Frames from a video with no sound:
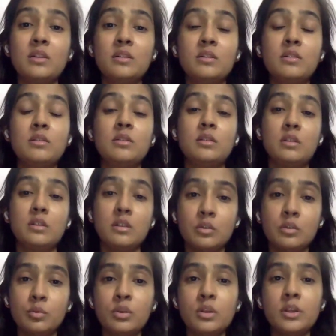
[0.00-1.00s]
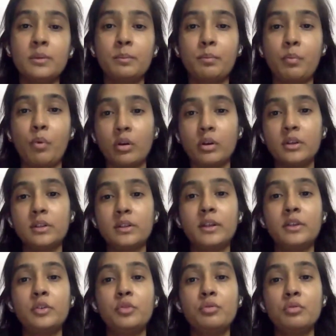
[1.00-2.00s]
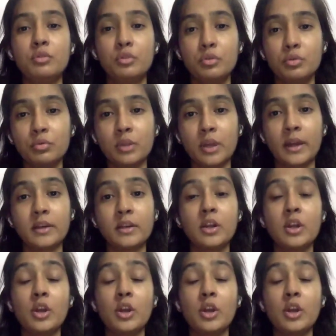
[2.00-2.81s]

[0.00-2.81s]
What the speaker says: it is equally important that you do that